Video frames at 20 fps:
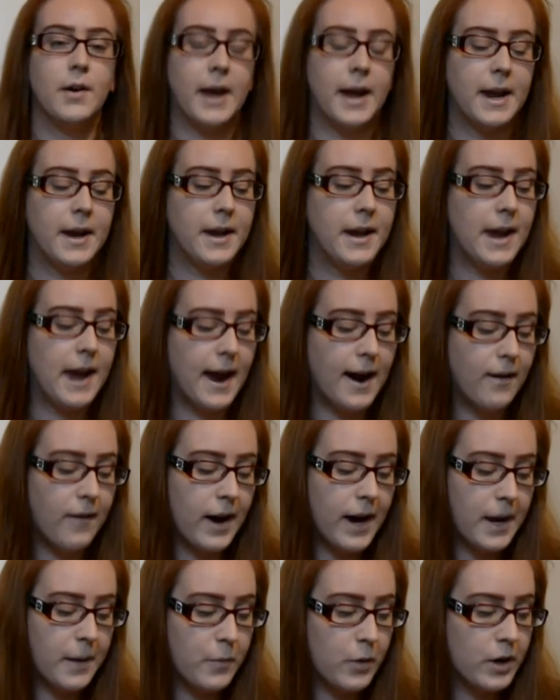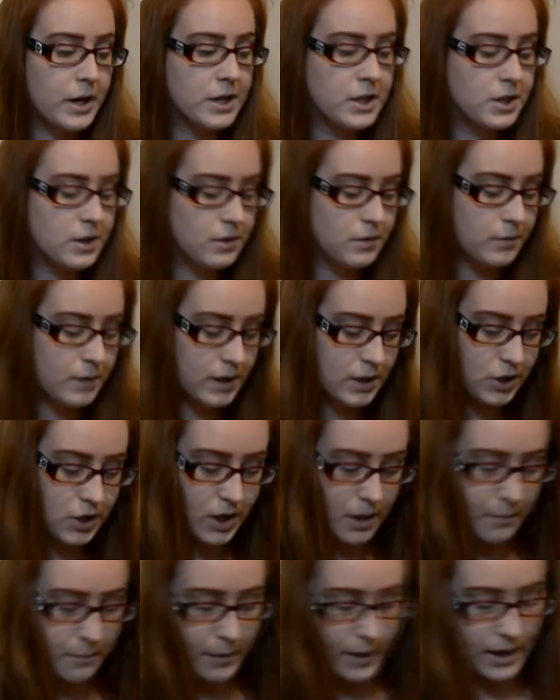Okay, now I am going to
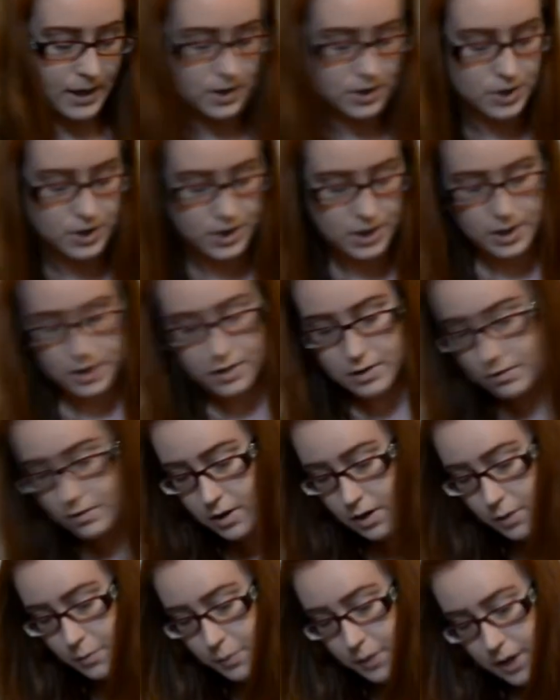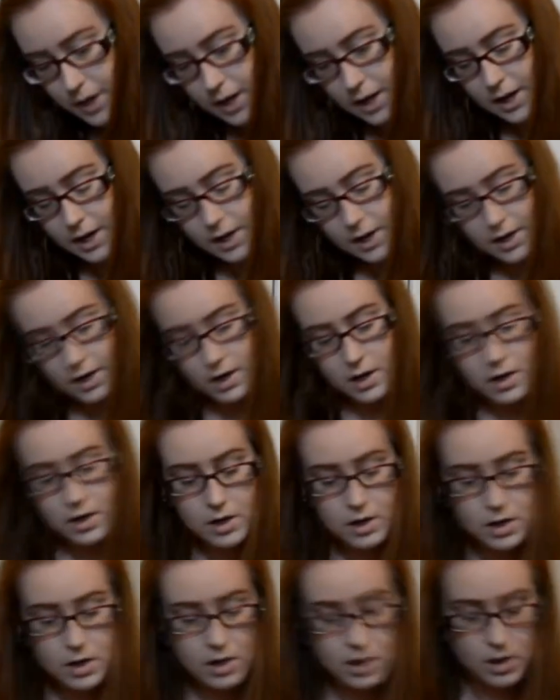jump into opening
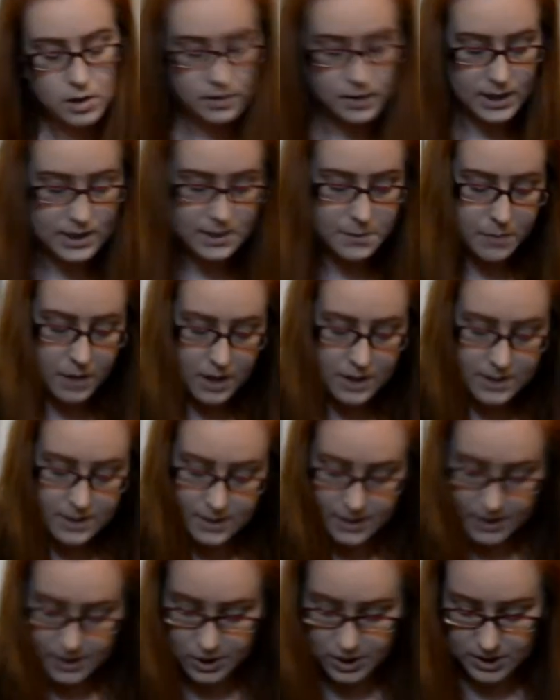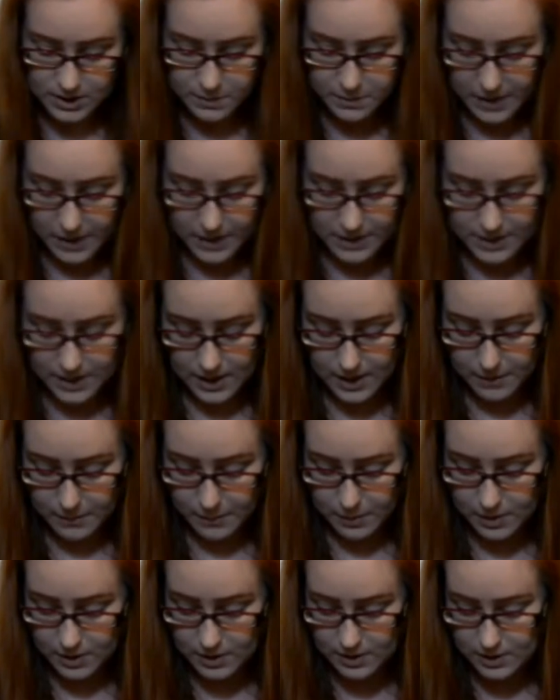this box that I just picked up
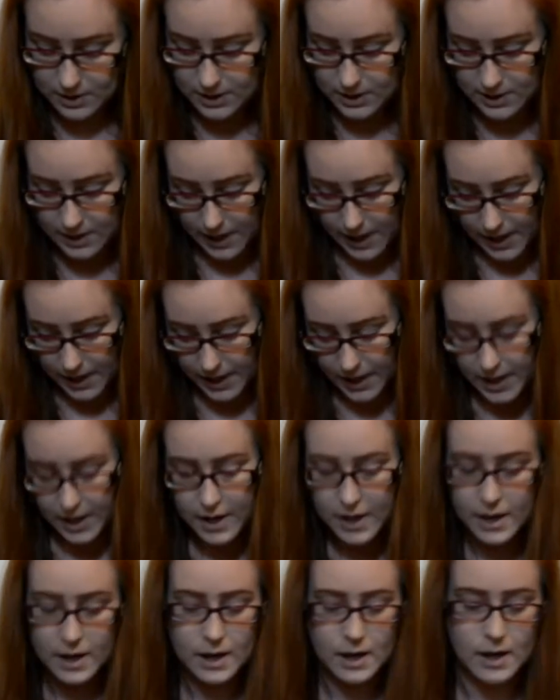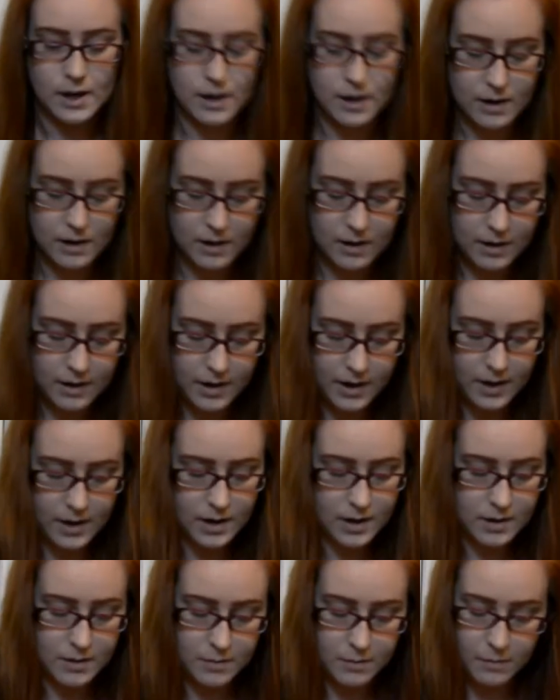today.
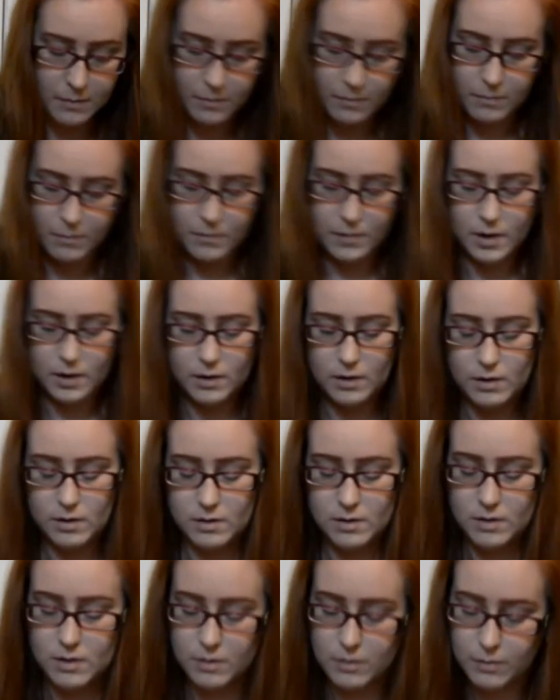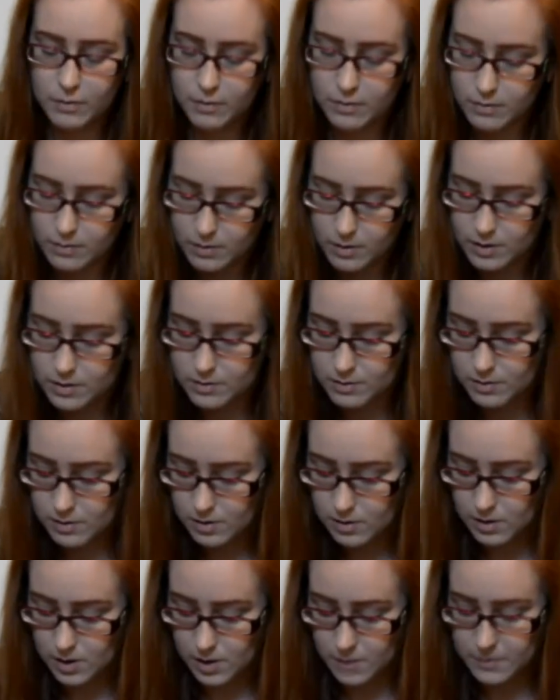Um, ooh,
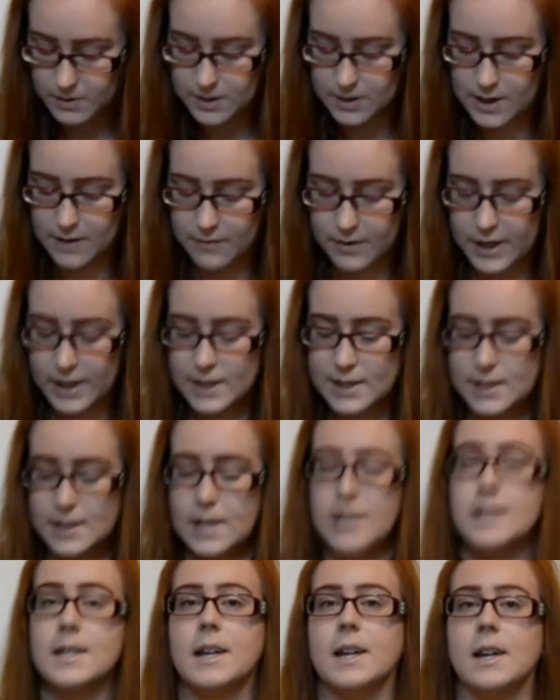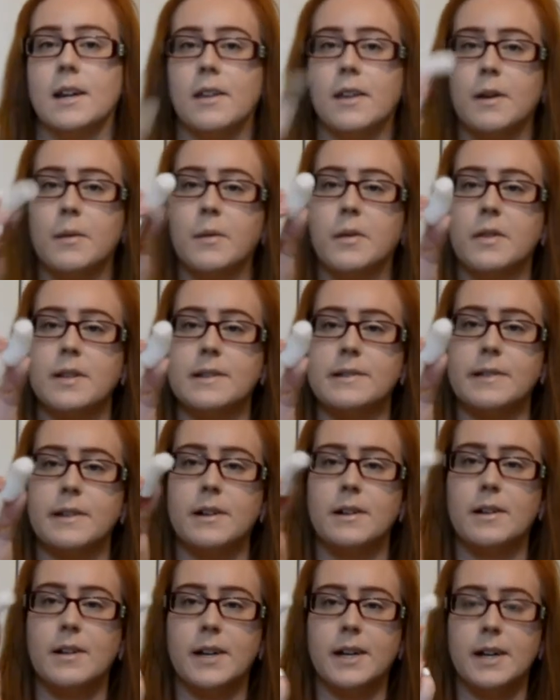I almost never get sent anything with these
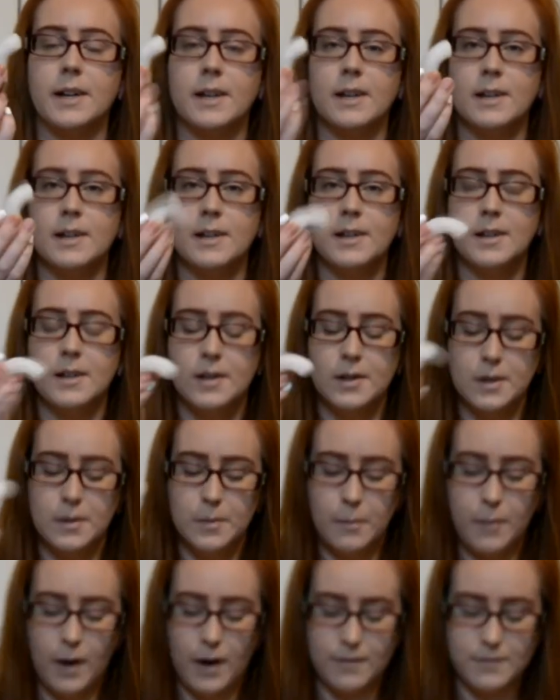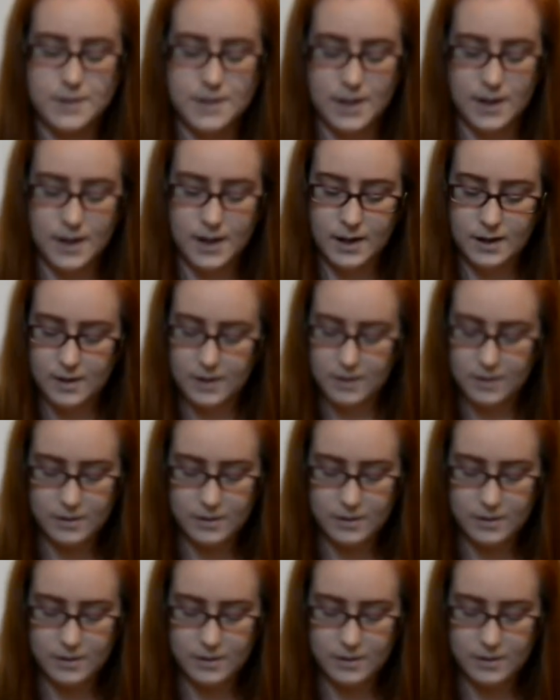little like puffs in it.